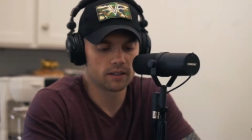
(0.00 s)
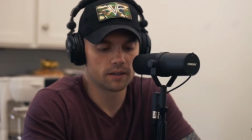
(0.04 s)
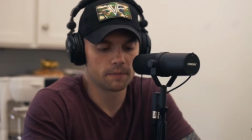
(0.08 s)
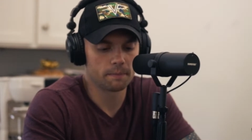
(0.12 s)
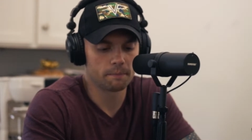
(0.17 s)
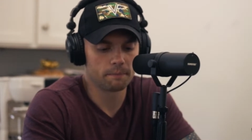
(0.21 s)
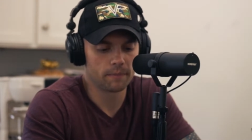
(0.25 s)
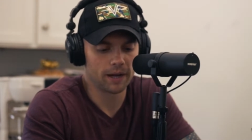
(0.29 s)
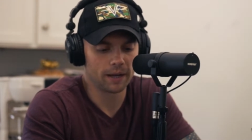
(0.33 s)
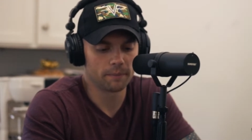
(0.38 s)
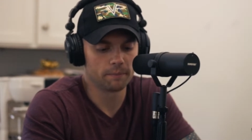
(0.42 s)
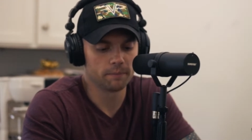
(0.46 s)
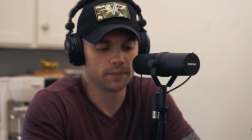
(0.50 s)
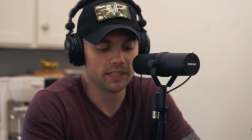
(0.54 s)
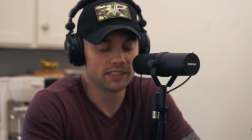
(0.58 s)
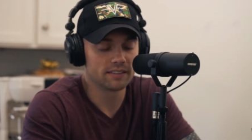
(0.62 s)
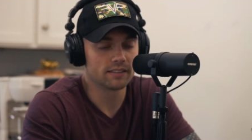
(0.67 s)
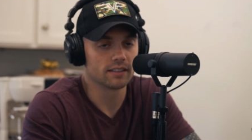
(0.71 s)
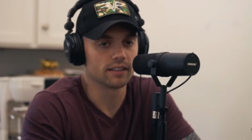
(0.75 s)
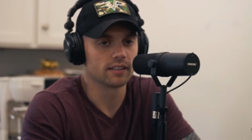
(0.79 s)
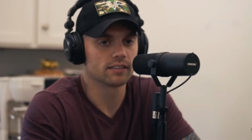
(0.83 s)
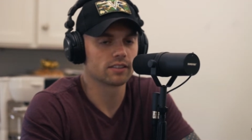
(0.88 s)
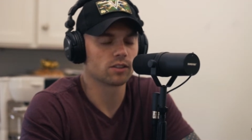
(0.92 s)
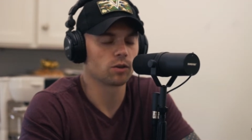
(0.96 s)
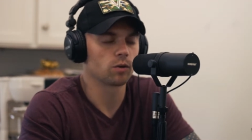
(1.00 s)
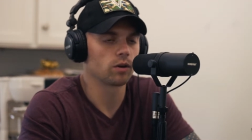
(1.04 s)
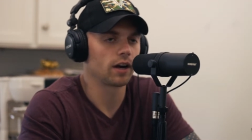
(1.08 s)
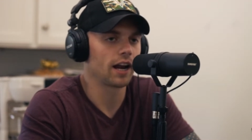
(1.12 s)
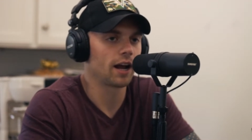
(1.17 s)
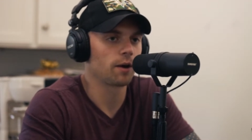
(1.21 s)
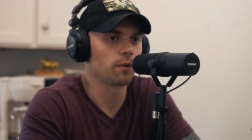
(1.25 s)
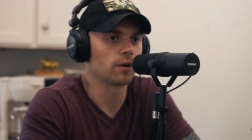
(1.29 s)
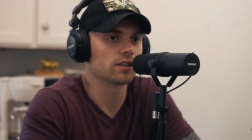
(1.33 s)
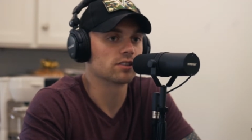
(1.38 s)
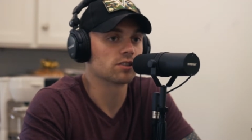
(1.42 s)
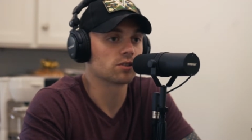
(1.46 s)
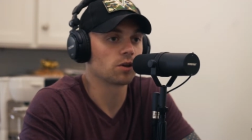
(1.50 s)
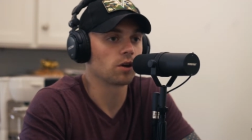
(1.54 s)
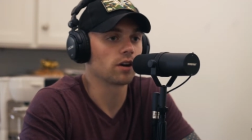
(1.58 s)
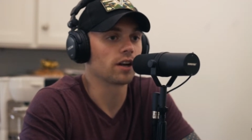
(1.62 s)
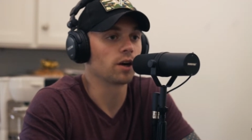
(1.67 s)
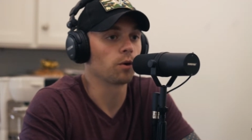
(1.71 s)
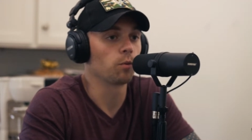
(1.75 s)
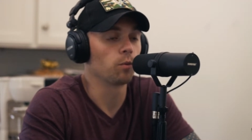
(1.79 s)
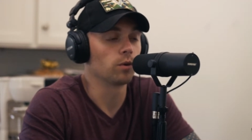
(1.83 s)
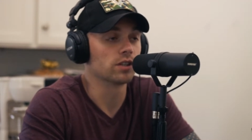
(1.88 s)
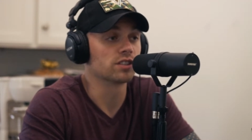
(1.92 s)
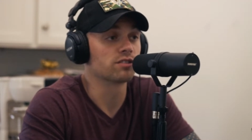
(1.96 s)
my business or how I started
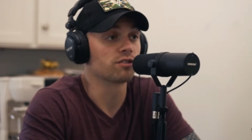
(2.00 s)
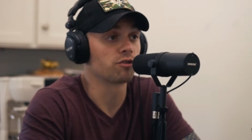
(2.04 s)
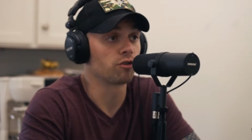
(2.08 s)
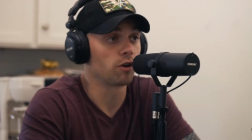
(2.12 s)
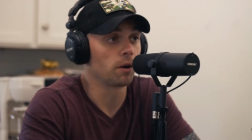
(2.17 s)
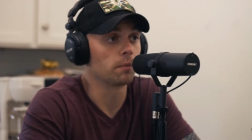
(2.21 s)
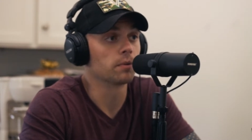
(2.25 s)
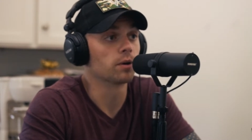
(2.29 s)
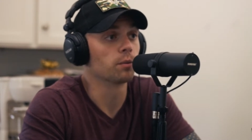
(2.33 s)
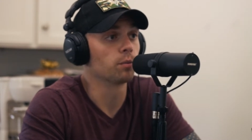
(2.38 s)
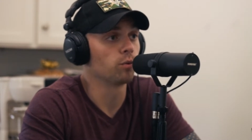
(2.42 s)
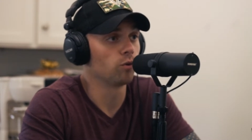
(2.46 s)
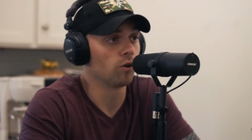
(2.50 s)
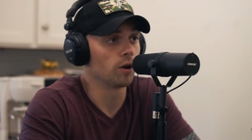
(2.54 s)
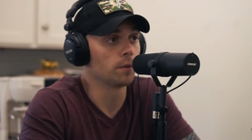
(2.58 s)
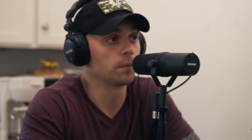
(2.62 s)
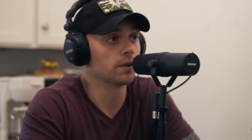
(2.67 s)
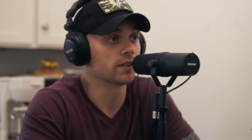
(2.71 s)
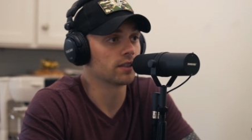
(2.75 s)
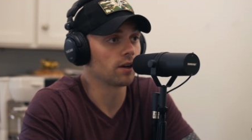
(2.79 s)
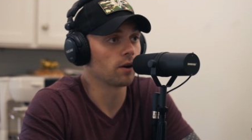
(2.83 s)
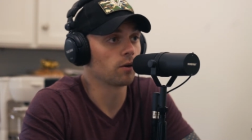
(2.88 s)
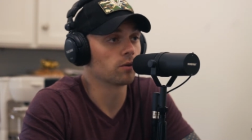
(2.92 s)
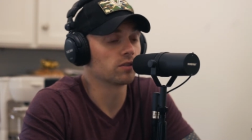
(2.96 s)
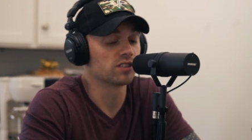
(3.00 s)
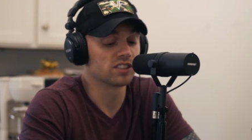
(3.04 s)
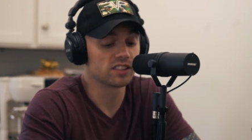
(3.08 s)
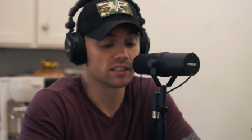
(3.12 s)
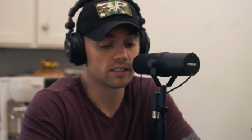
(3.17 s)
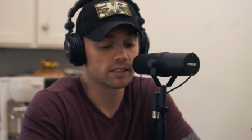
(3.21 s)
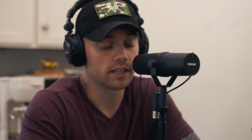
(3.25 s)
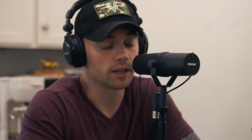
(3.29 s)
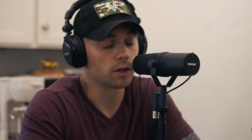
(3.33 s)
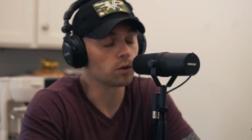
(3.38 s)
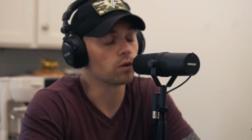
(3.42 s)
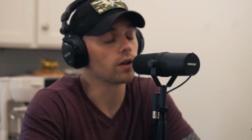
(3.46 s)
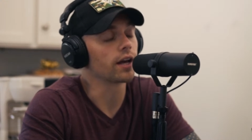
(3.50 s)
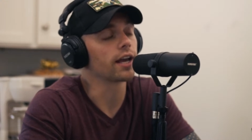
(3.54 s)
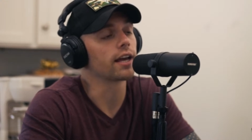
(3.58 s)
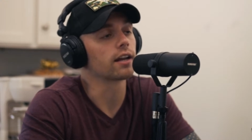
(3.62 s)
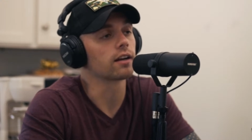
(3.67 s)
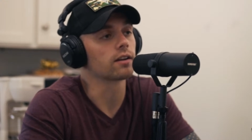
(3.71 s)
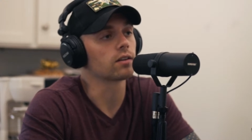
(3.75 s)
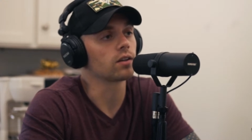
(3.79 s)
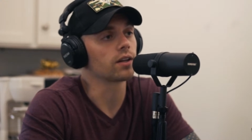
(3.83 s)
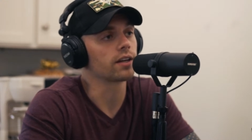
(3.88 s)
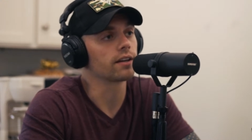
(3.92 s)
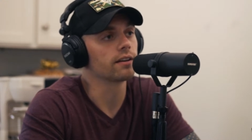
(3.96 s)
it was from deployment, though, single
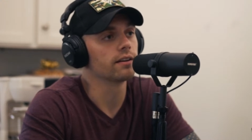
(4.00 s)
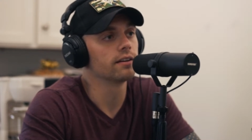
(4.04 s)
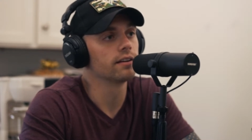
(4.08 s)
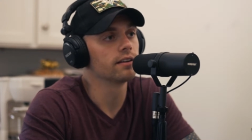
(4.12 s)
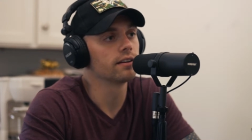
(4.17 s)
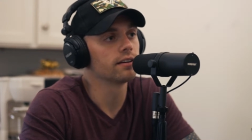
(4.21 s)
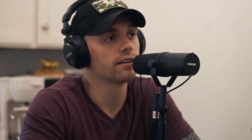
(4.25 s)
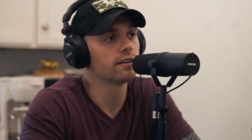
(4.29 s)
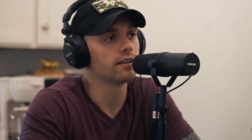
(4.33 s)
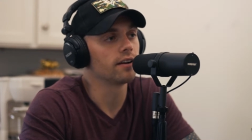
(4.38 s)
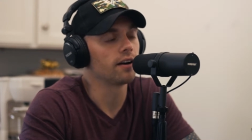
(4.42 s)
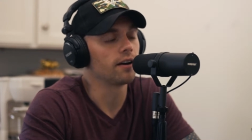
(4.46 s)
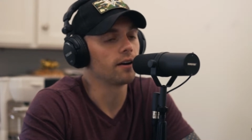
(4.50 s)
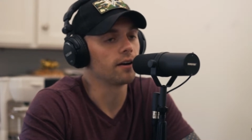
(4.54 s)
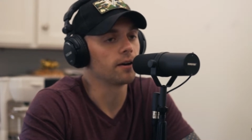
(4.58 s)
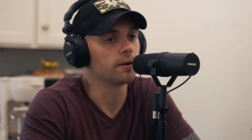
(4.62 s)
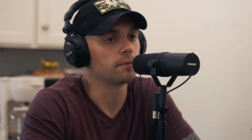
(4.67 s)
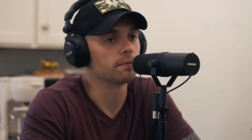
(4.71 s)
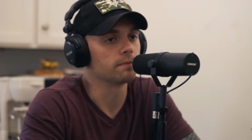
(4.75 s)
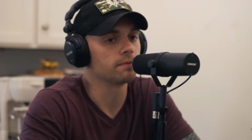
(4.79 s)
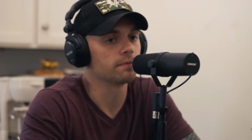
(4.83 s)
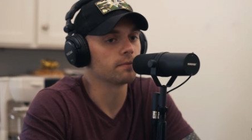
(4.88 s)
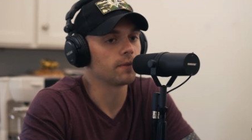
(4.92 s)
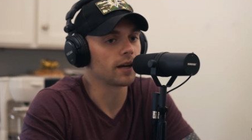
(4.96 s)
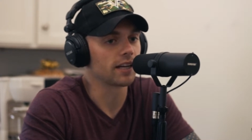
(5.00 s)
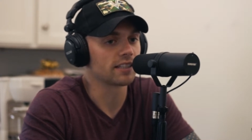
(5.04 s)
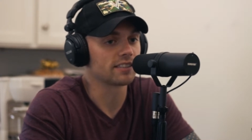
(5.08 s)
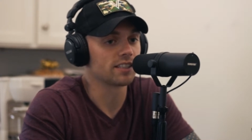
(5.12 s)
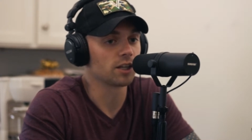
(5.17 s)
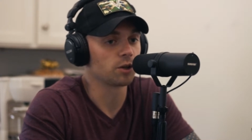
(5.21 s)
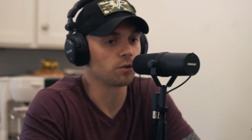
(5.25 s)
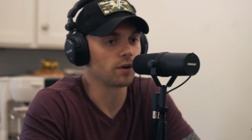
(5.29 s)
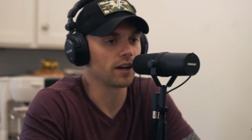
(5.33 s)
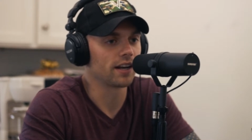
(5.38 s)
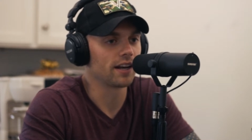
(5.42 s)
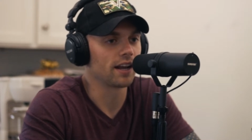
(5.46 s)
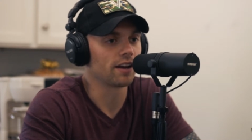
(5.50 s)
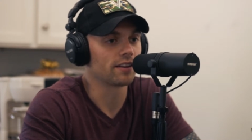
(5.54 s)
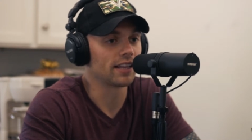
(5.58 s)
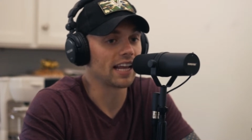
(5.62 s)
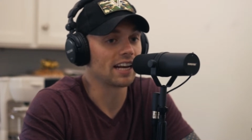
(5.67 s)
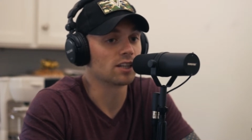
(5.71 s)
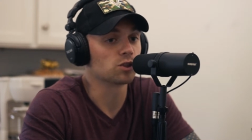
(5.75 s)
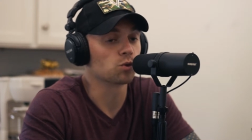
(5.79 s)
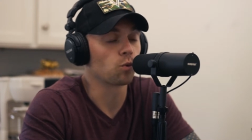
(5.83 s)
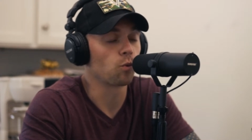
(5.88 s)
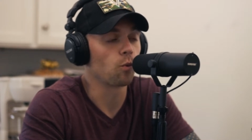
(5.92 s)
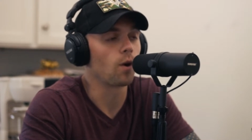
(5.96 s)
handedly. Mm-hmm. Um, I can tell you right now that
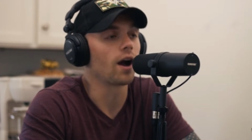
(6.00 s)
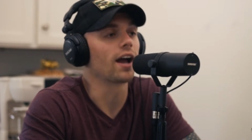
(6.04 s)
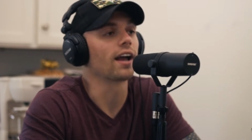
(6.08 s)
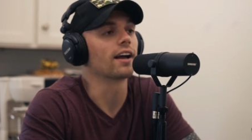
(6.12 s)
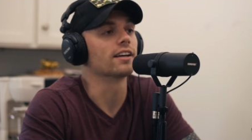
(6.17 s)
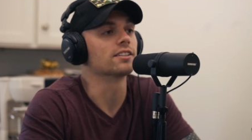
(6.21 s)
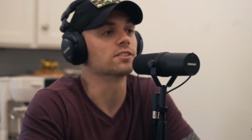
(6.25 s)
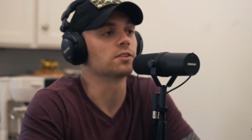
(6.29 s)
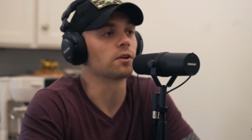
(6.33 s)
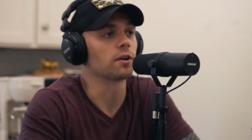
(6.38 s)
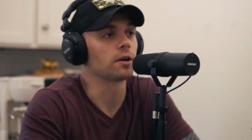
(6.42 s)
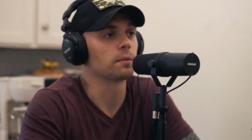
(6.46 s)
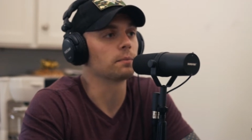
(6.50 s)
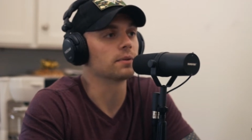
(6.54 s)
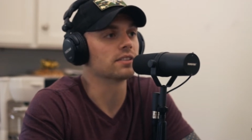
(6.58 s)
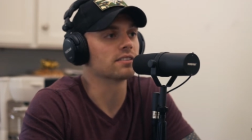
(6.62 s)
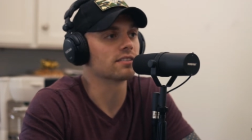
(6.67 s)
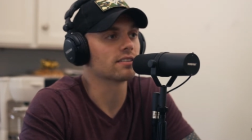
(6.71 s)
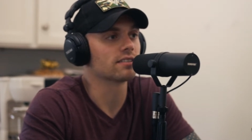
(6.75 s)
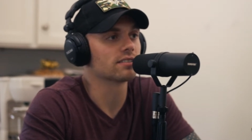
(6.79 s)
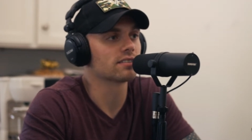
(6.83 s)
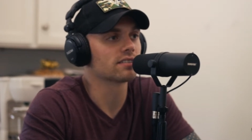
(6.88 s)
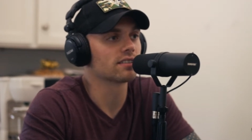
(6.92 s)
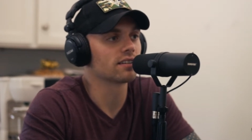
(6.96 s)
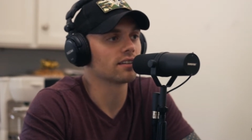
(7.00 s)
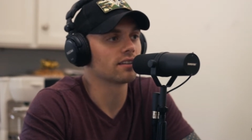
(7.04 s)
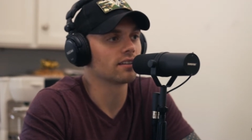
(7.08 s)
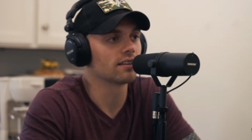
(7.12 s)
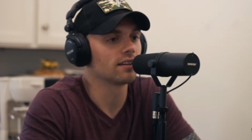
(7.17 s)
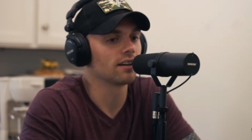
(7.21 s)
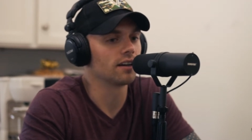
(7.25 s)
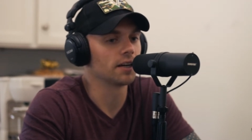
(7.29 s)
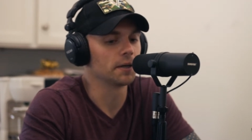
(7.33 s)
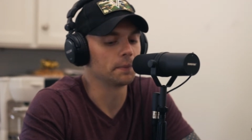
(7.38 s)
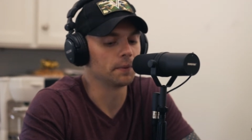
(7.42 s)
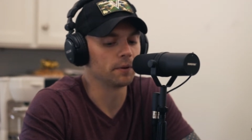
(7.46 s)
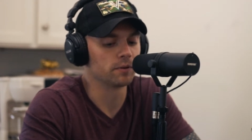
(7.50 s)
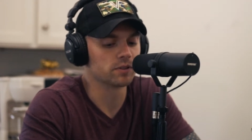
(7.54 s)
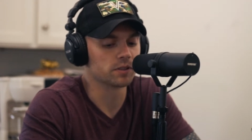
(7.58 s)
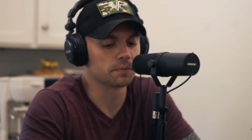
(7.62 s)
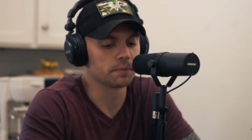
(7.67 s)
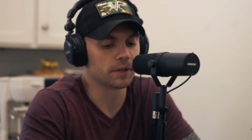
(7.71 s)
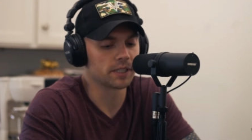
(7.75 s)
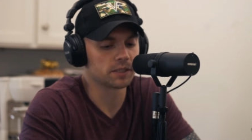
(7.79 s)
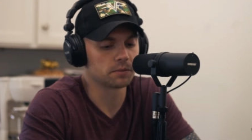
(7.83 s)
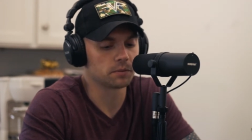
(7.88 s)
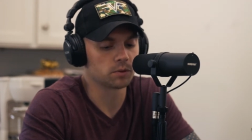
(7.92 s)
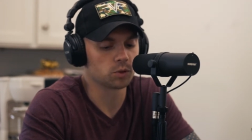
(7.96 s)
is why I started a business. Um, it was a
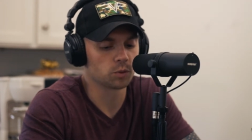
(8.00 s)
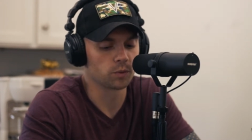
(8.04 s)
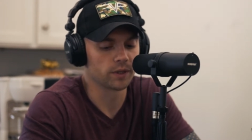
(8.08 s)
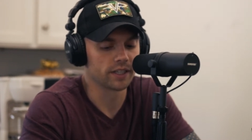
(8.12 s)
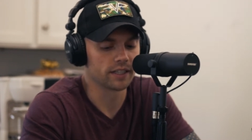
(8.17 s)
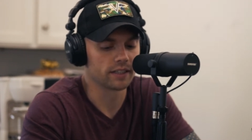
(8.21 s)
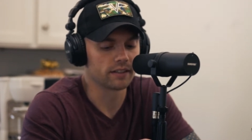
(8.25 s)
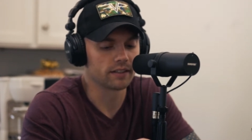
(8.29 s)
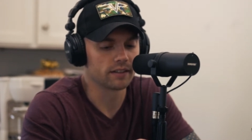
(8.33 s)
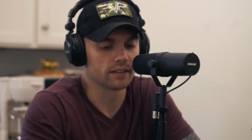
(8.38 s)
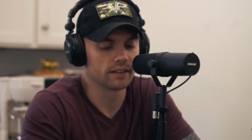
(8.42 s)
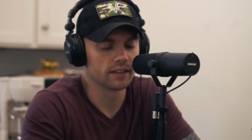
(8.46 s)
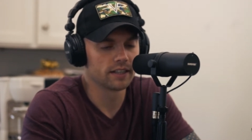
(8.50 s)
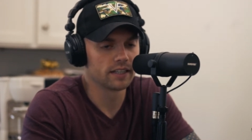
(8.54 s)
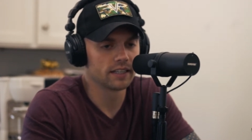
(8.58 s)
mix between,